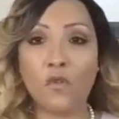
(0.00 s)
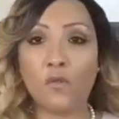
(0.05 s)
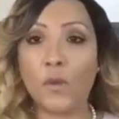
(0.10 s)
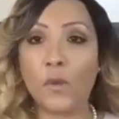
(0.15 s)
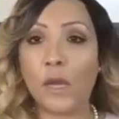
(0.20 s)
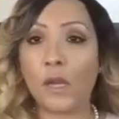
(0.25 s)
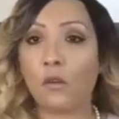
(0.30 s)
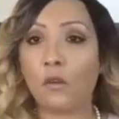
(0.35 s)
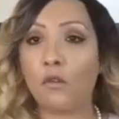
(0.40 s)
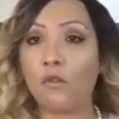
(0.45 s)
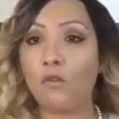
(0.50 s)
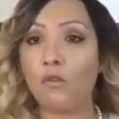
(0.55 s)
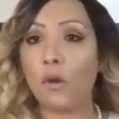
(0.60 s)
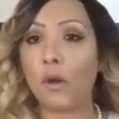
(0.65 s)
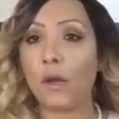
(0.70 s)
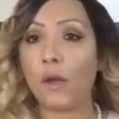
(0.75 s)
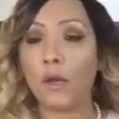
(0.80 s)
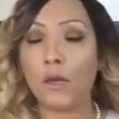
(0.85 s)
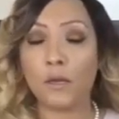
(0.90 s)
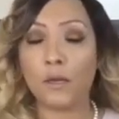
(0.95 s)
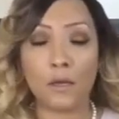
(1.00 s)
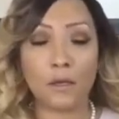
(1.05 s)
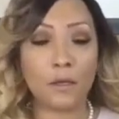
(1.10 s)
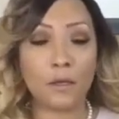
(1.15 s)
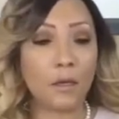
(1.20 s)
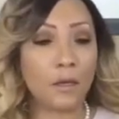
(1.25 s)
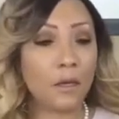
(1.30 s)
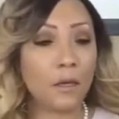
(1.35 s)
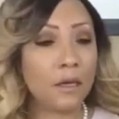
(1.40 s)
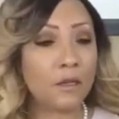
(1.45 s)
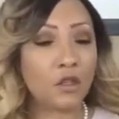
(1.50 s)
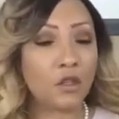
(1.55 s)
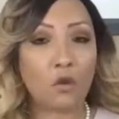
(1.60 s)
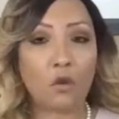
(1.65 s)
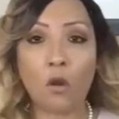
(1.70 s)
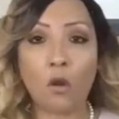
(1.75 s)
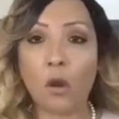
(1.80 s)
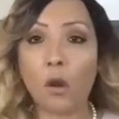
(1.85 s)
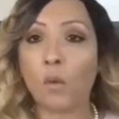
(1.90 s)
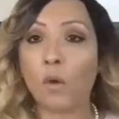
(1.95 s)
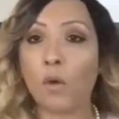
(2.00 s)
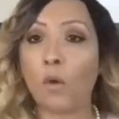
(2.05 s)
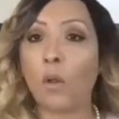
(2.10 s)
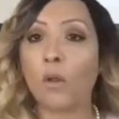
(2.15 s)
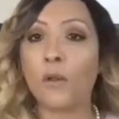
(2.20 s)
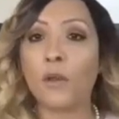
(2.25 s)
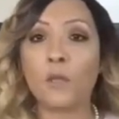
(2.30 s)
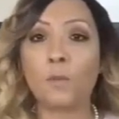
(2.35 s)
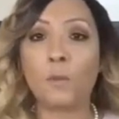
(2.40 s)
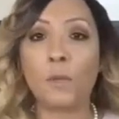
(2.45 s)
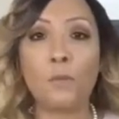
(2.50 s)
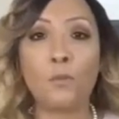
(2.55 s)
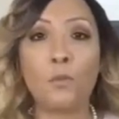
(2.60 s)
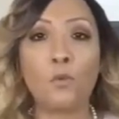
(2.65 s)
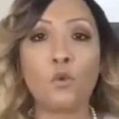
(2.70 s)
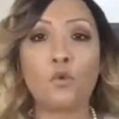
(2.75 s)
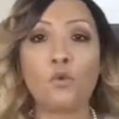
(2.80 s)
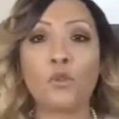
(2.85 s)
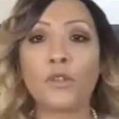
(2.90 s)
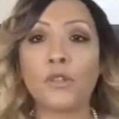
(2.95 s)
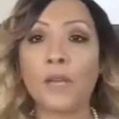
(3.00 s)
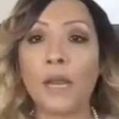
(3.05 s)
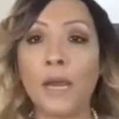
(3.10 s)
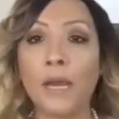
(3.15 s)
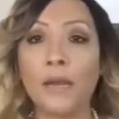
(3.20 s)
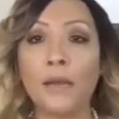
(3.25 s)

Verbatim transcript: a bogus international bill of exchange.